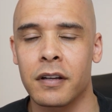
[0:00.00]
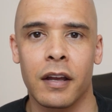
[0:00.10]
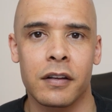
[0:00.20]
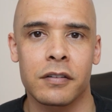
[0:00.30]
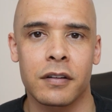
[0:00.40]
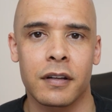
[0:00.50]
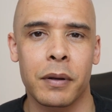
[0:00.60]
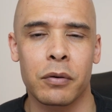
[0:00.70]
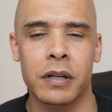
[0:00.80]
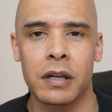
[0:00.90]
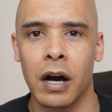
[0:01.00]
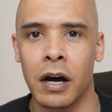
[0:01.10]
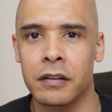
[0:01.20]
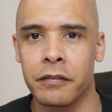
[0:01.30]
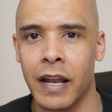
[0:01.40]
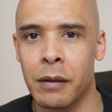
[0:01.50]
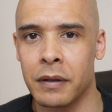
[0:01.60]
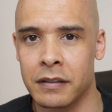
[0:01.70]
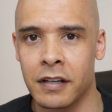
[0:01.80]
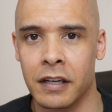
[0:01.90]
is building our
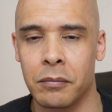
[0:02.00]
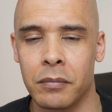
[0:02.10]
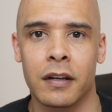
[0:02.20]
development team.